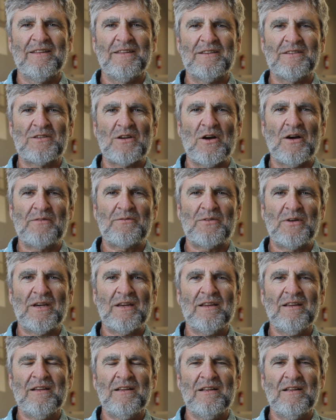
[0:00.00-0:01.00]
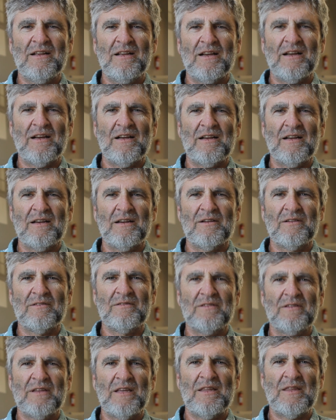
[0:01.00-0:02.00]
this offering.
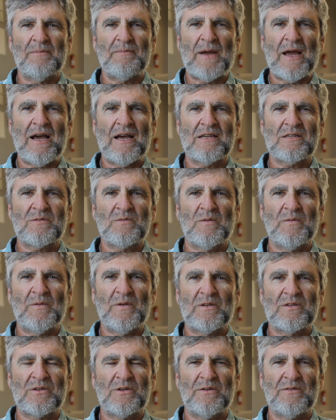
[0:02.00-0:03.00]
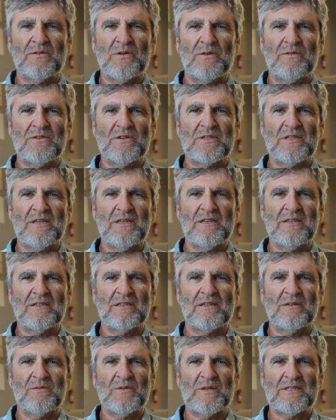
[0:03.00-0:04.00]
In the past, when we served
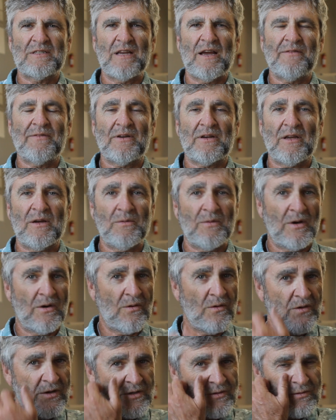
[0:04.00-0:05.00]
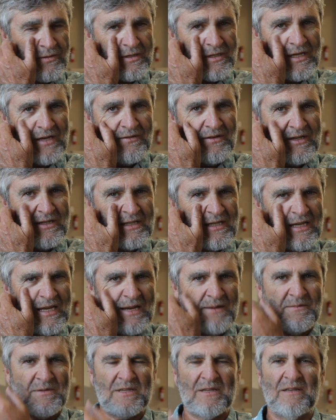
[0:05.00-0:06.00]
overseas in West Africa, we were always receiving
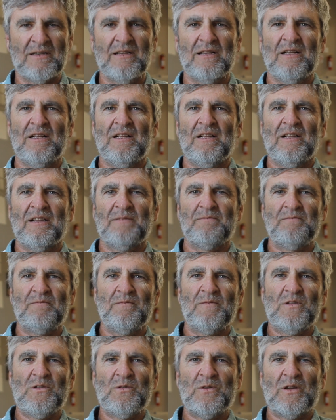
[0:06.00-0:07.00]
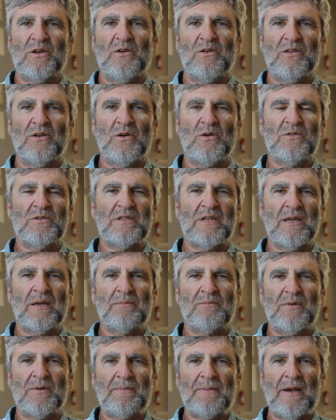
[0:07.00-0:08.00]
teams and doing all the hosting
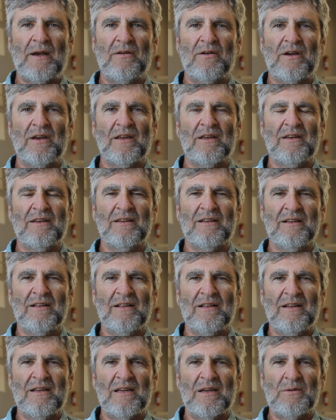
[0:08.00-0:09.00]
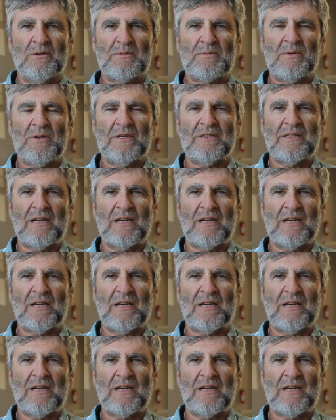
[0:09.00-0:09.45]
and preparing, and it was pretty